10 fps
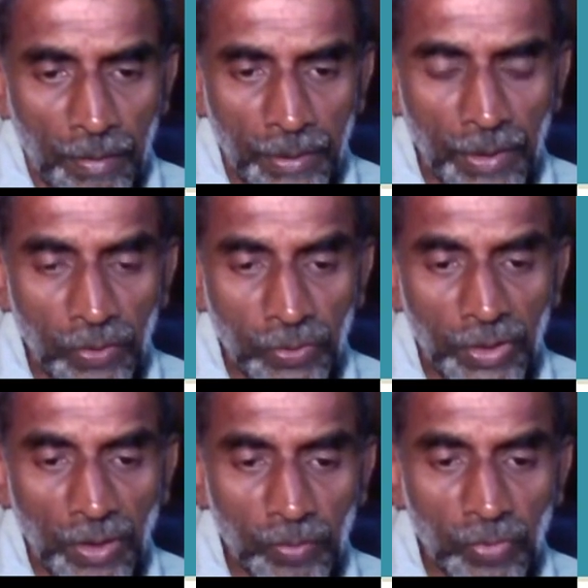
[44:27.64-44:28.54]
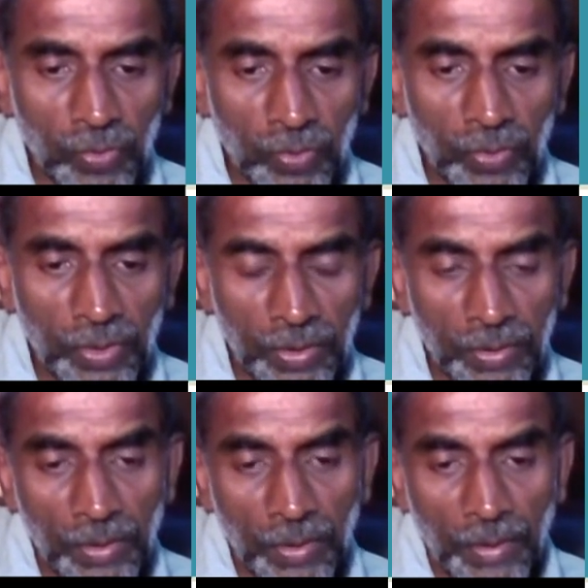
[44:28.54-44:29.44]
delusional mood,
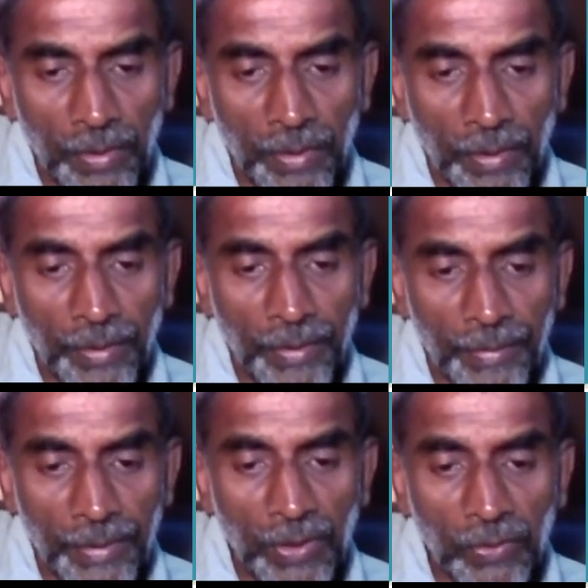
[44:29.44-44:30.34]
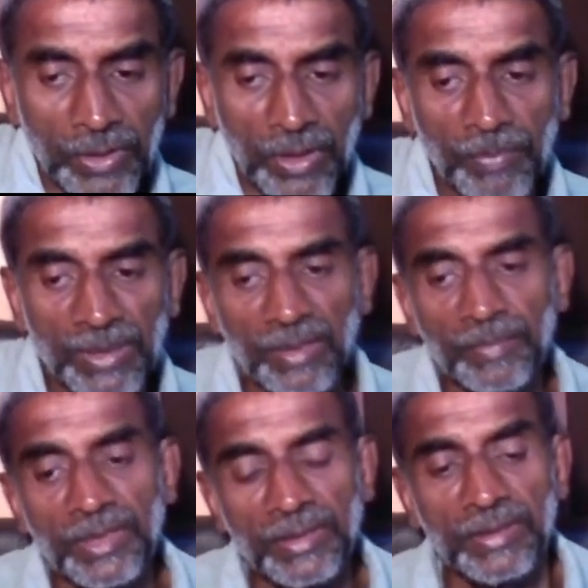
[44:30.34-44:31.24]
and delusional
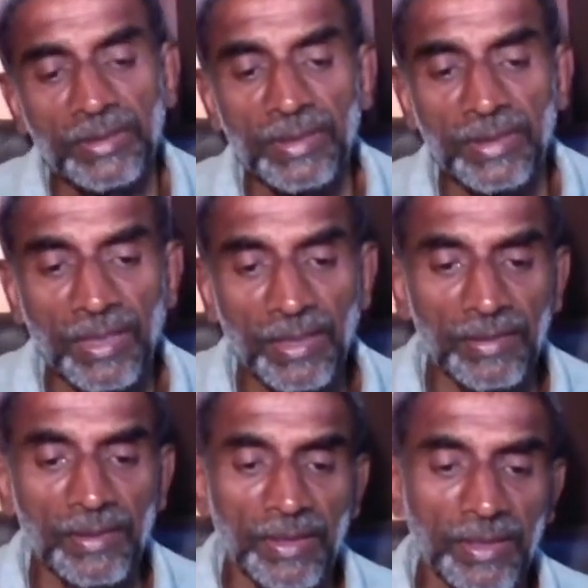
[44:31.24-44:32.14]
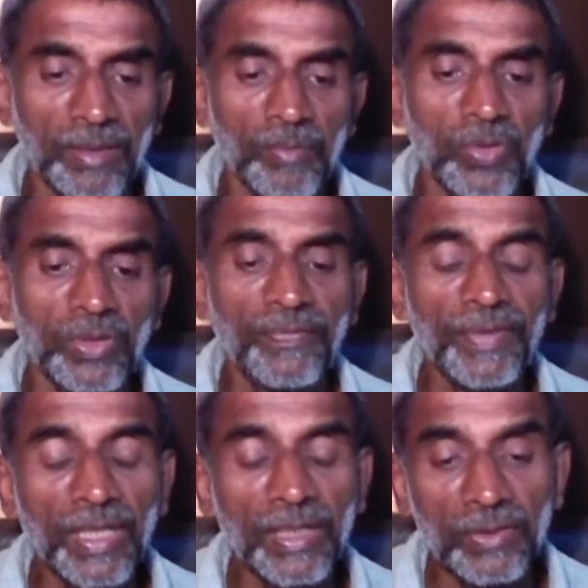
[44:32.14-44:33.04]
perceptions. These are a little more
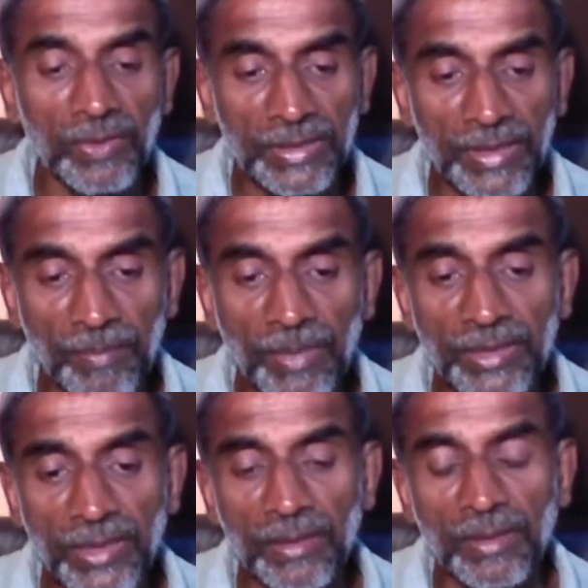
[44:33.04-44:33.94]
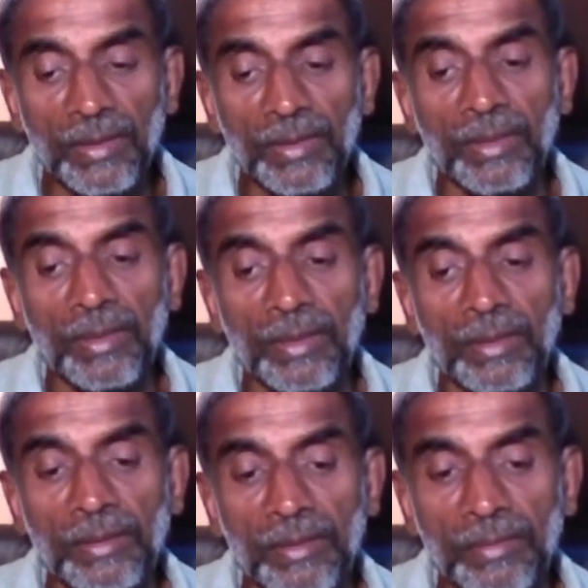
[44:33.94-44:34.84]
difficult to establish,
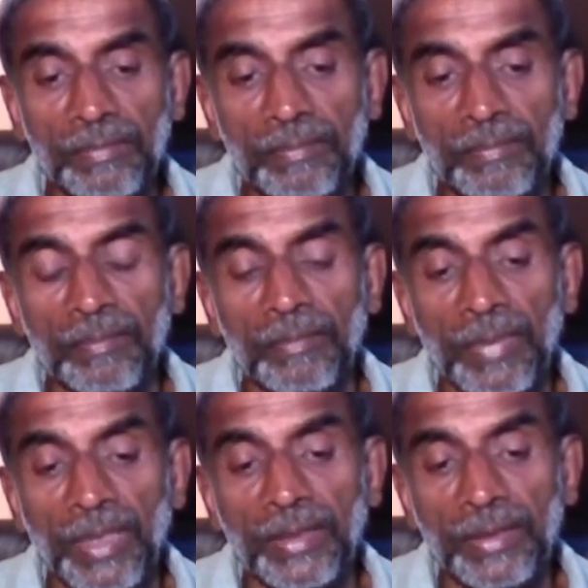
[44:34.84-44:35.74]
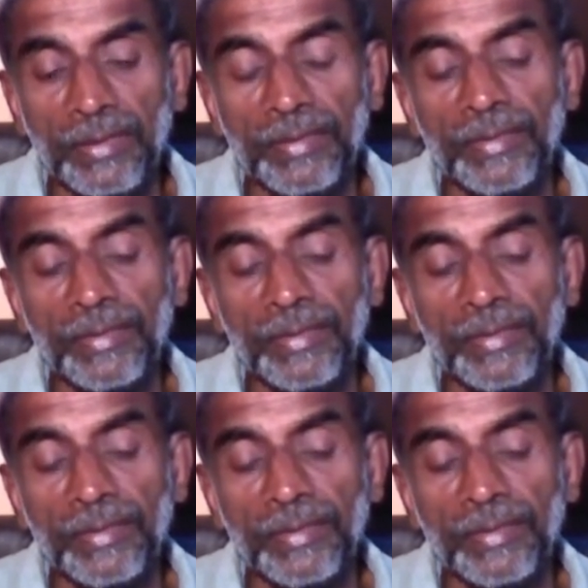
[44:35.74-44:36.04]
uh, but